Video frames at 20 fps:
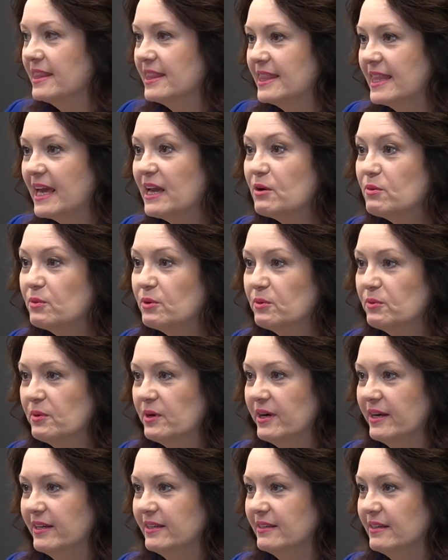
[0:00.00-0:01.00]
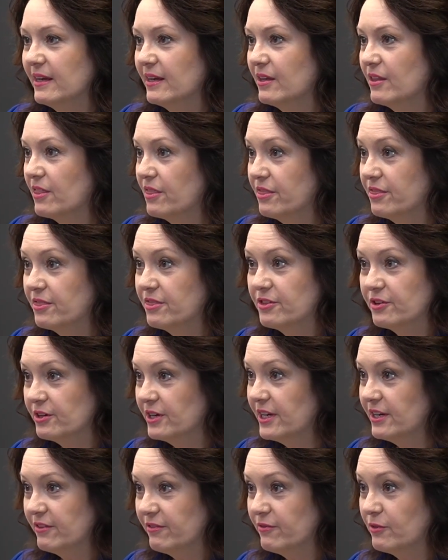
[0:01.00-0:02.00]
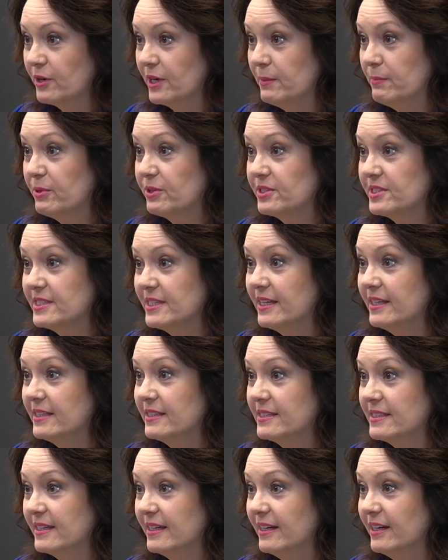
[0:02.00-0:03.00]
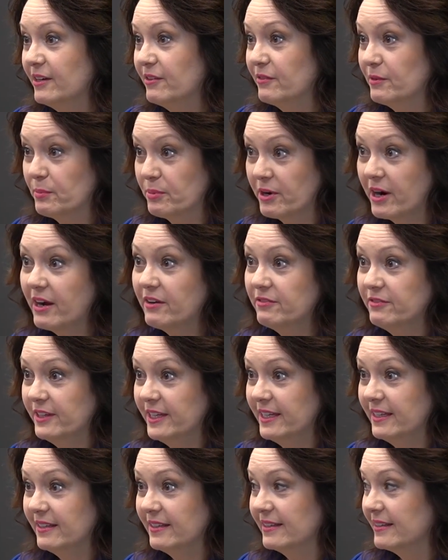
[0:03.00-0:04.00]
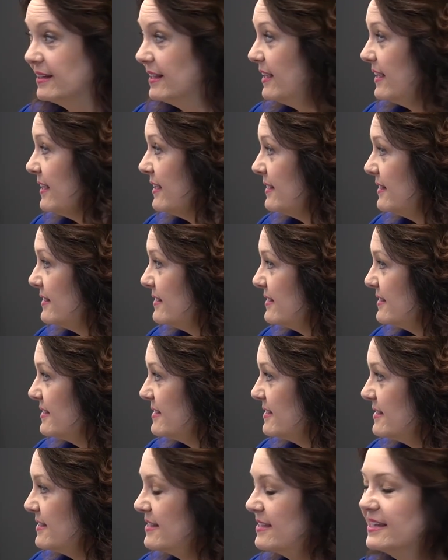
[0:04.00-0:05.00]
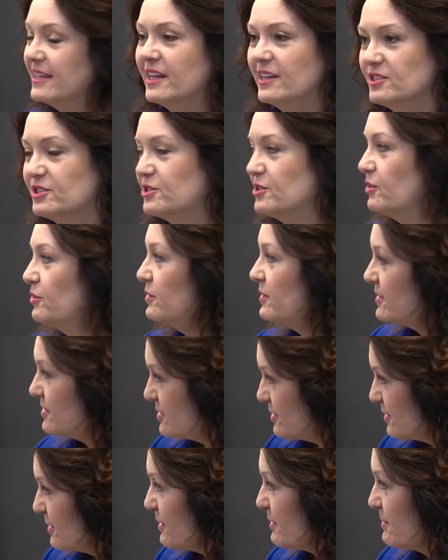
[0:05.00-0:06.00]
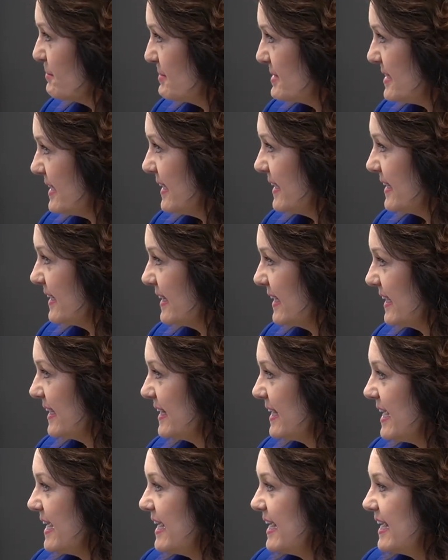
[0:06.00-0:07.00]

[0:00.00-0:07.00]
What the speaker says: they will want 30 to 40% of the profit. And so, do you know what I'm saying? Like,